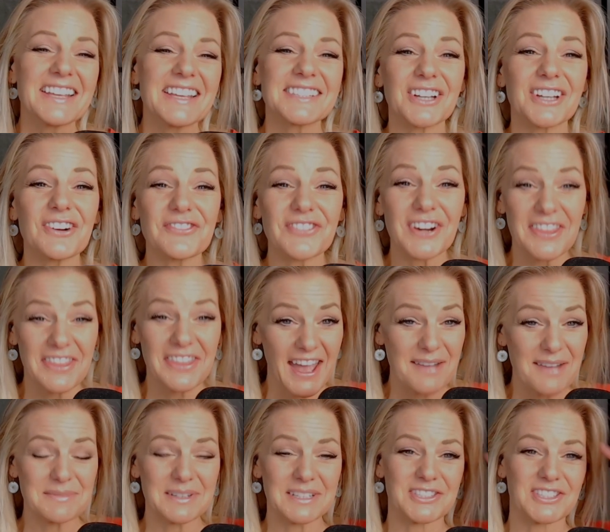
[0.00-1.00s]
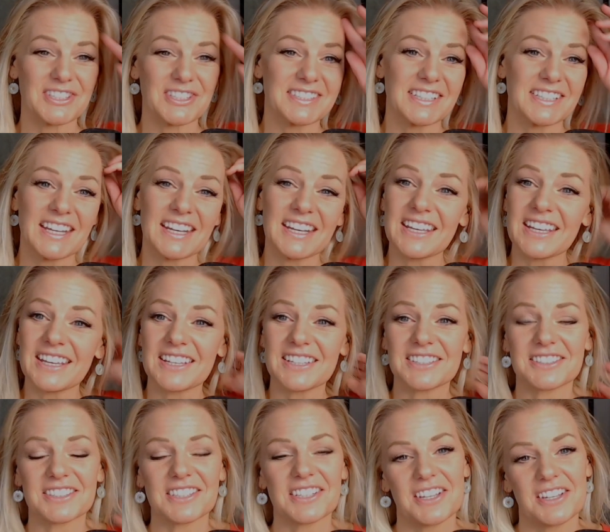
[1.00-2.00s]
so for them, it's just
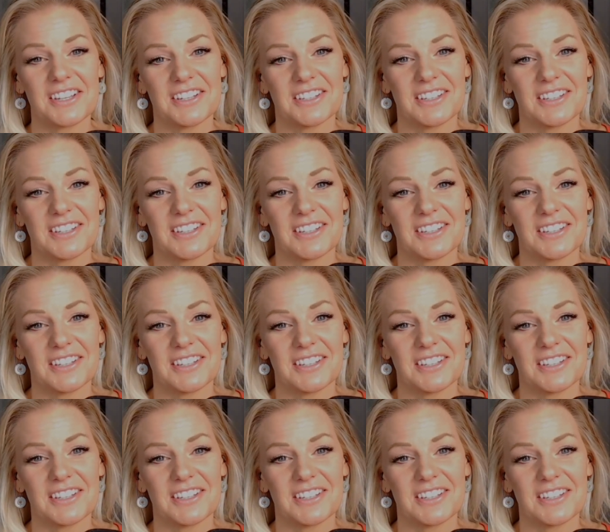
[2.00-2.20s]
a